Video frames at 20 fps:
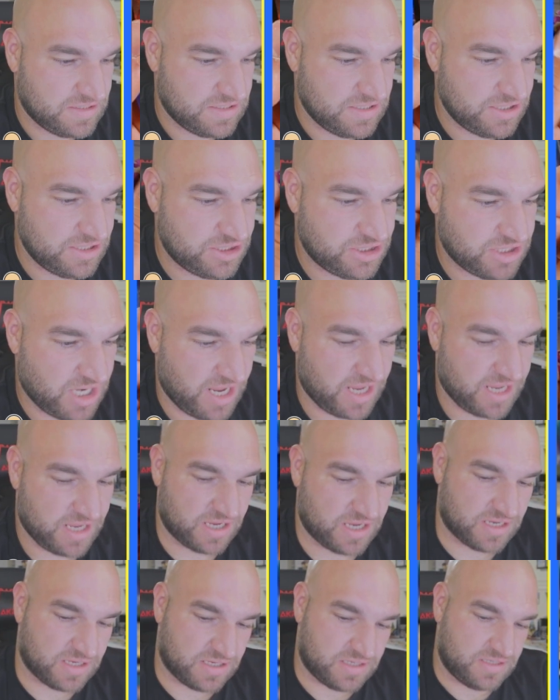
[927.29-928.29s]
Li
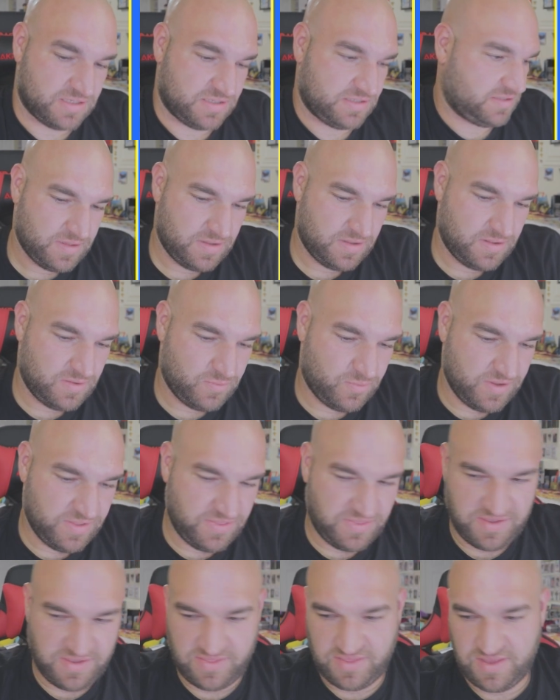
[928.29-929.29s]
Shang. The one
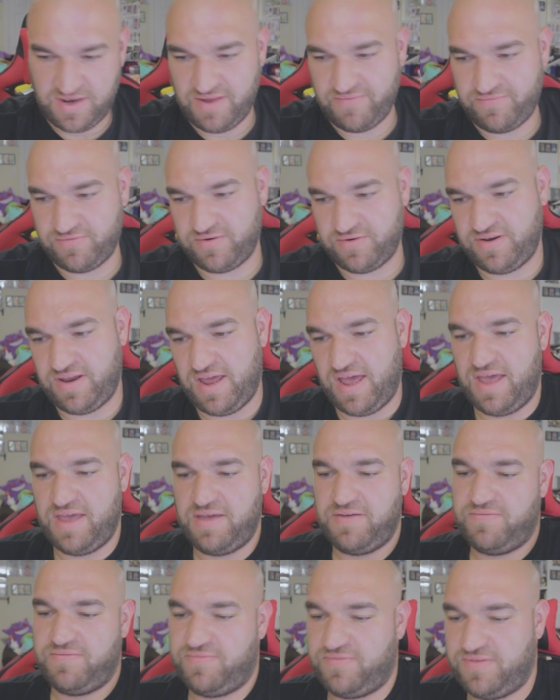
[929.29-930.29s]
thing they never
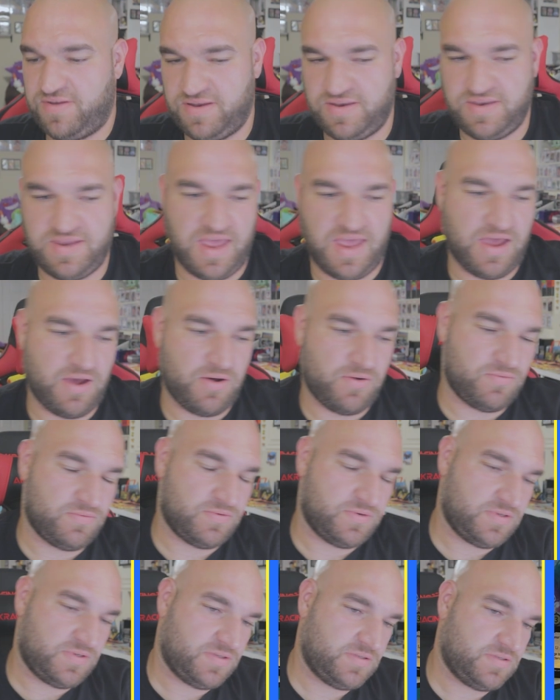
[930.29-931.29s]
dived
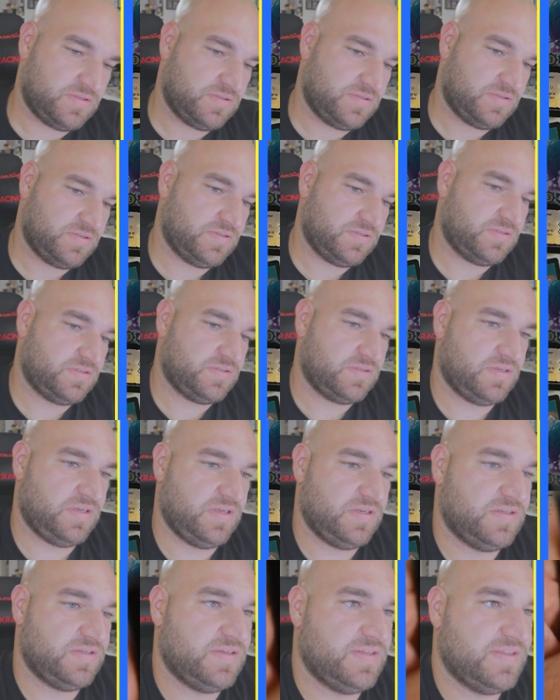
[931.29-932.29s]
down
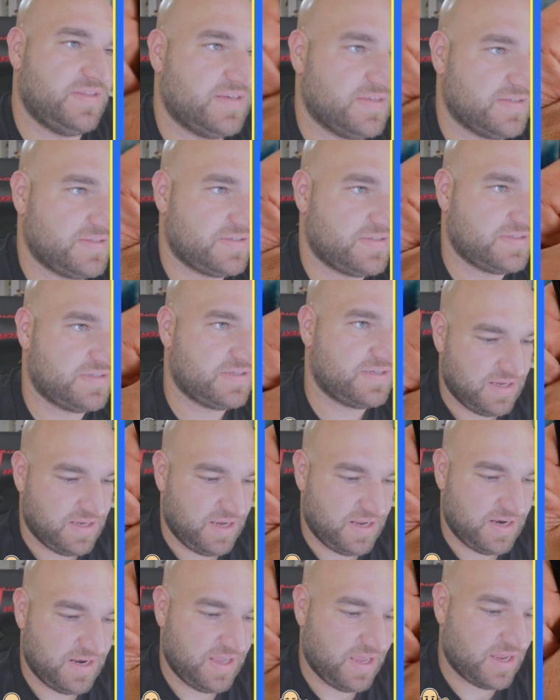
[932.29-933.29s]
into this,
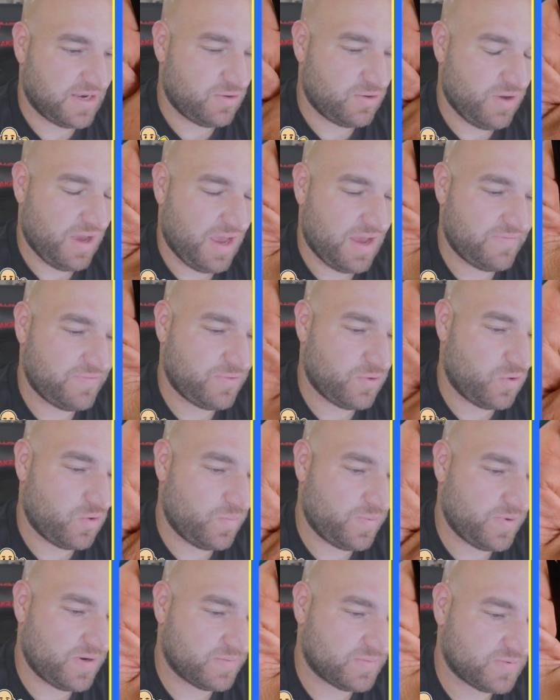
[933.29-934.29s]
and again, you have to
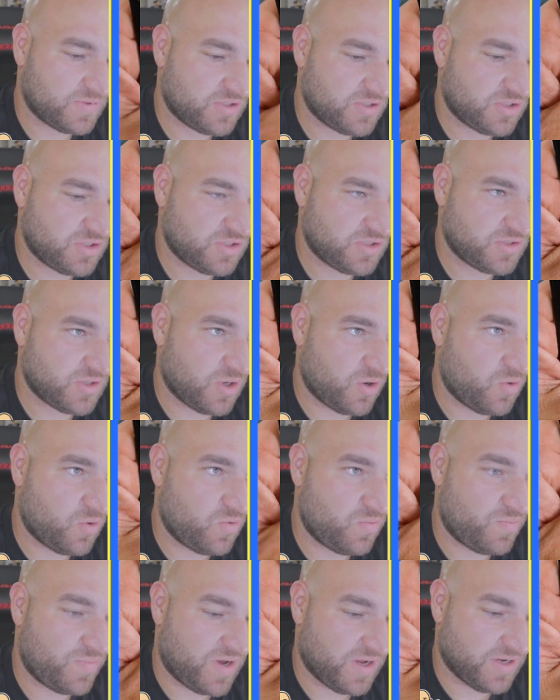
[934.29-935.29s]
open up
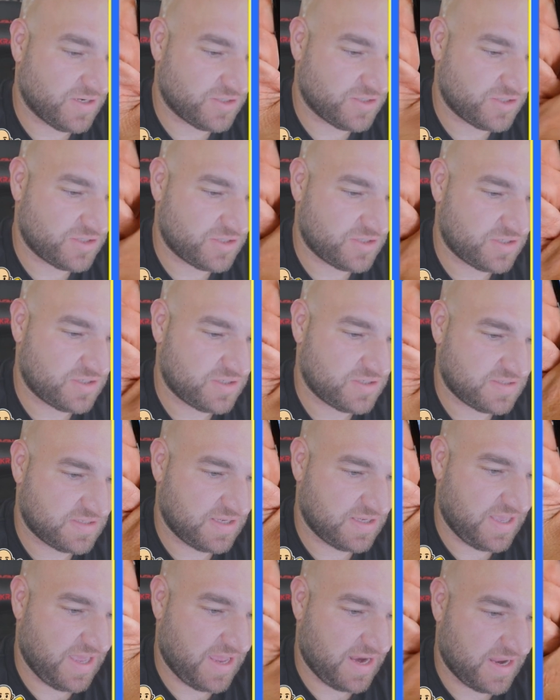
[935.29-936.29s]
so much
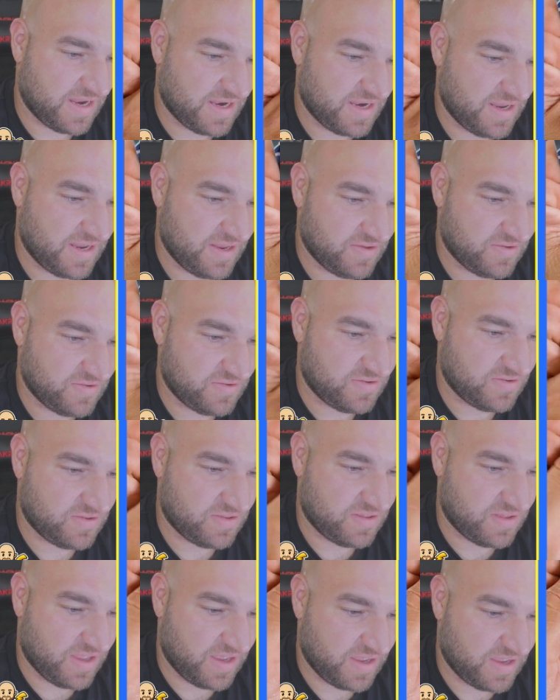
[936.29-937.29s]
to get it, is
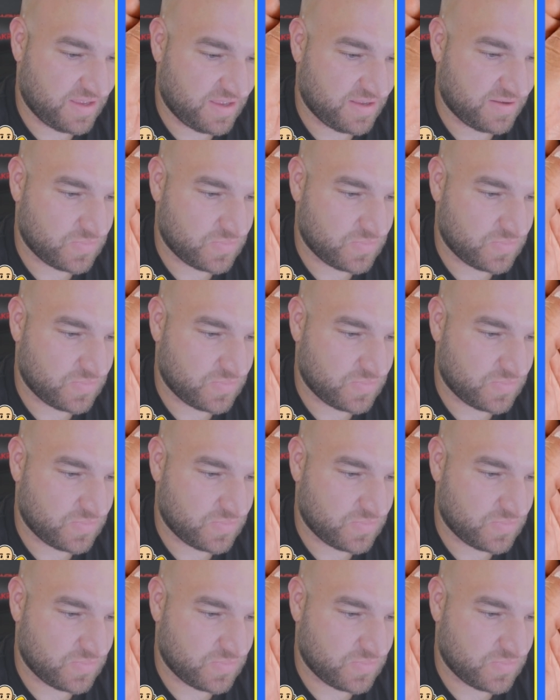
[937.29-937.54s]
like,